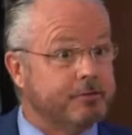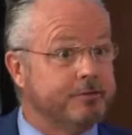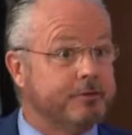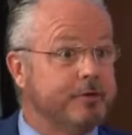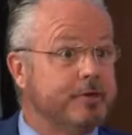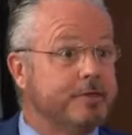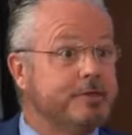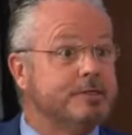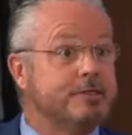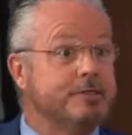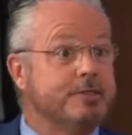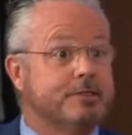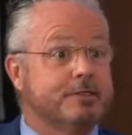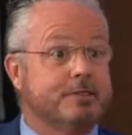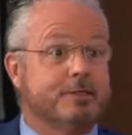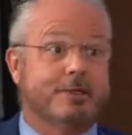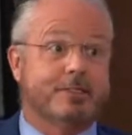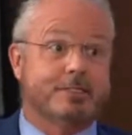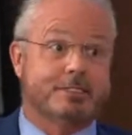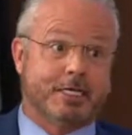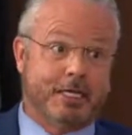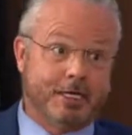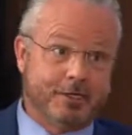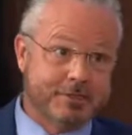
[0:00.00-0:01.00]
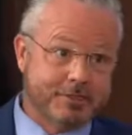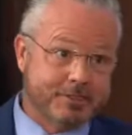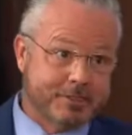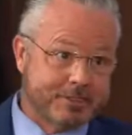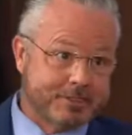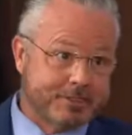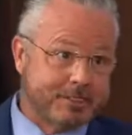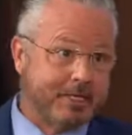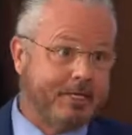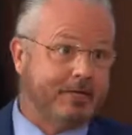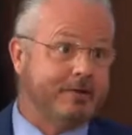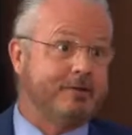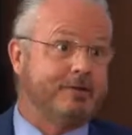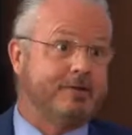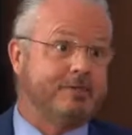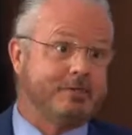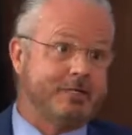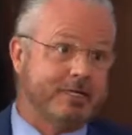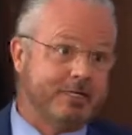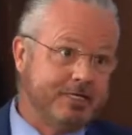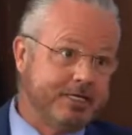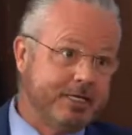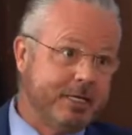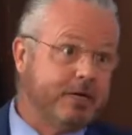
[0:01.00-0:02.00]
For instance, Los Angeles County,
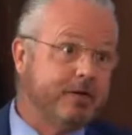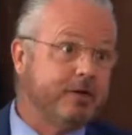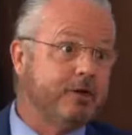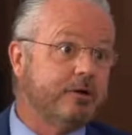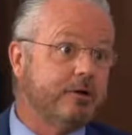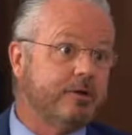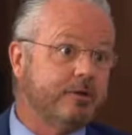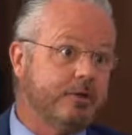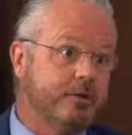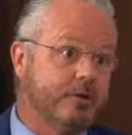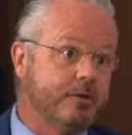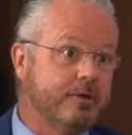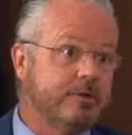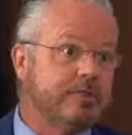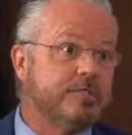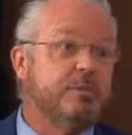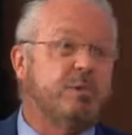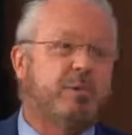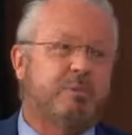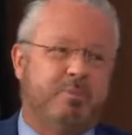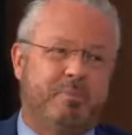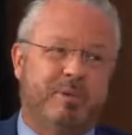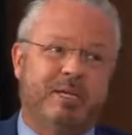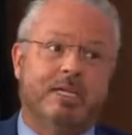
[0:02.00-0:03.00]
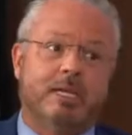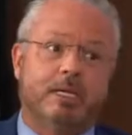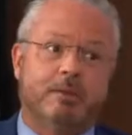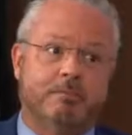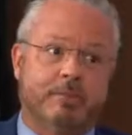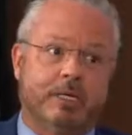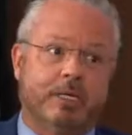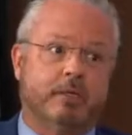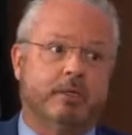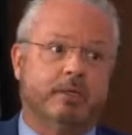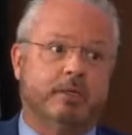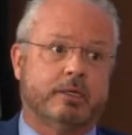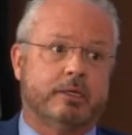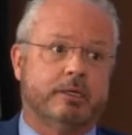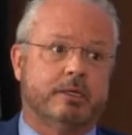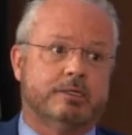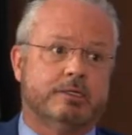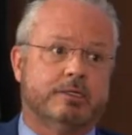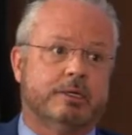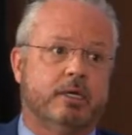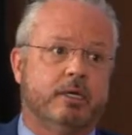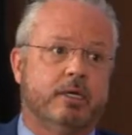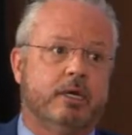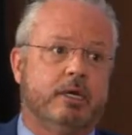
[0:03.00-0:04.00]
San Diego, these are going to be big
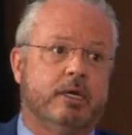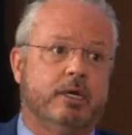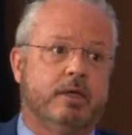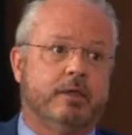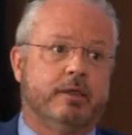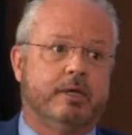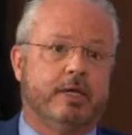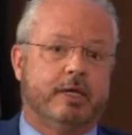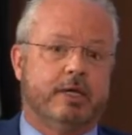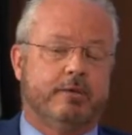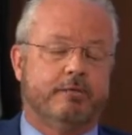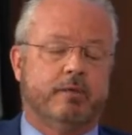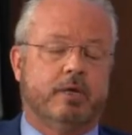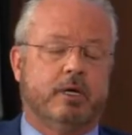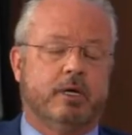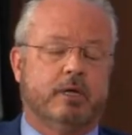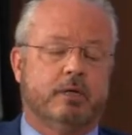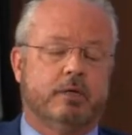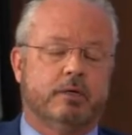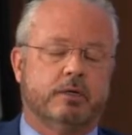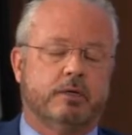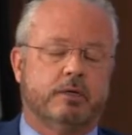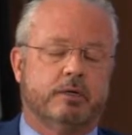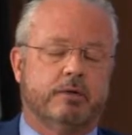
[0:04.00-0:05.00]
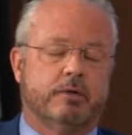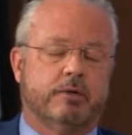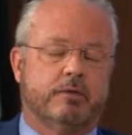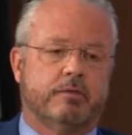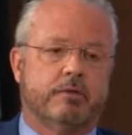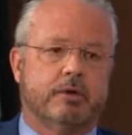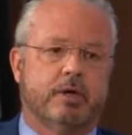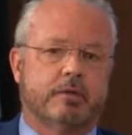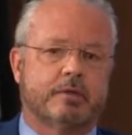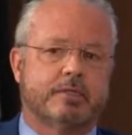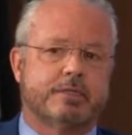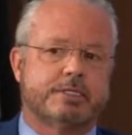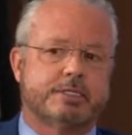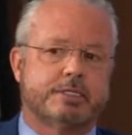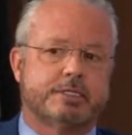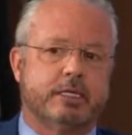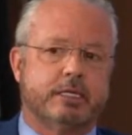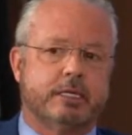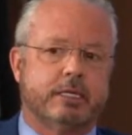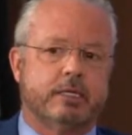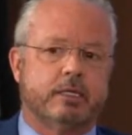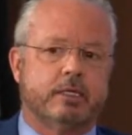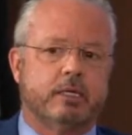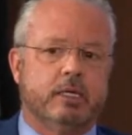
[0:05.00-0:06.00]
mailings that have not occurred throughout the
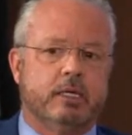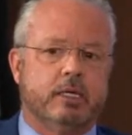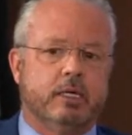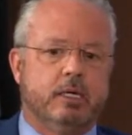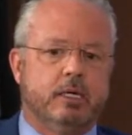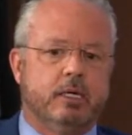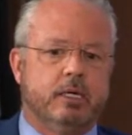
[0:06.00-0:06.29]
state.